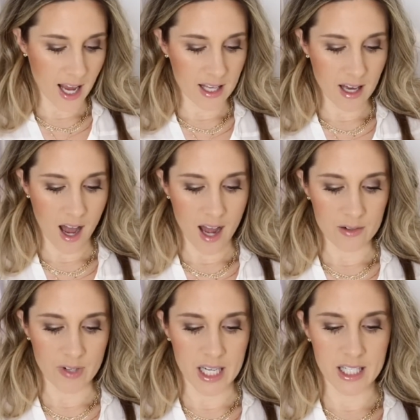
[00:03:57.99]
I
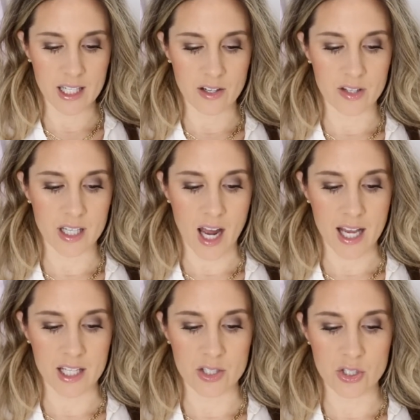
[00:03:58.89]
got right here that I
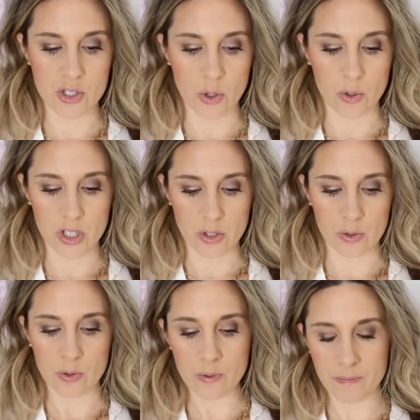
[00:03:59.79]
can show
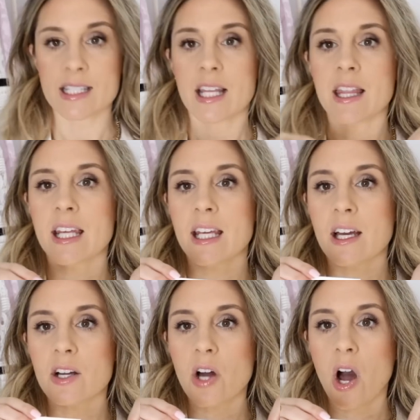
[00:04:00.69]
you is
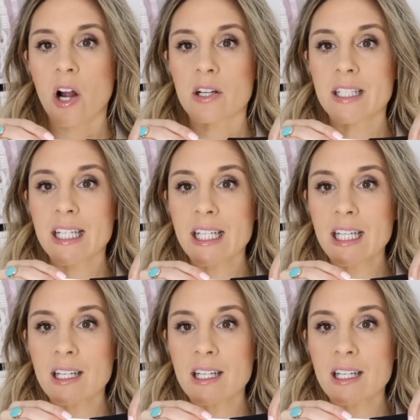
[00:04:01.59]
the Cardi